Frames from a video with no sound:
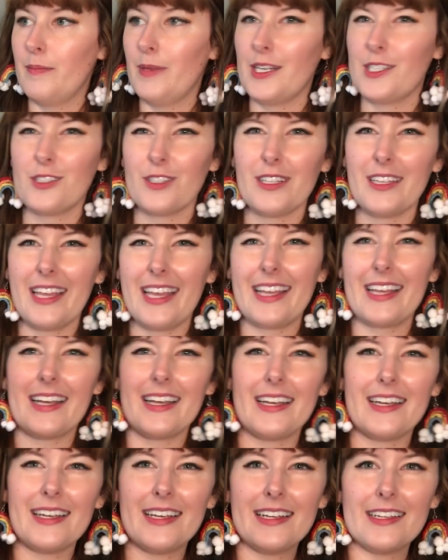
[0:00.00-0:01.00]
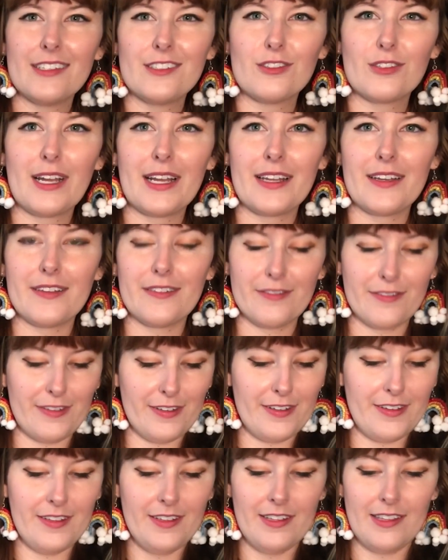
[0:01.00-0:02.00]
Picture like a strike of
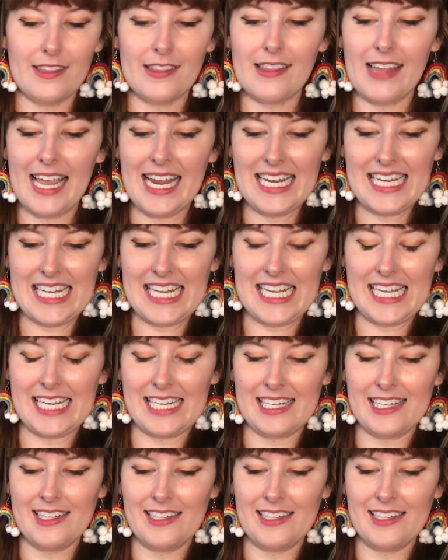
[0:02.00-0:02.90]
lightning.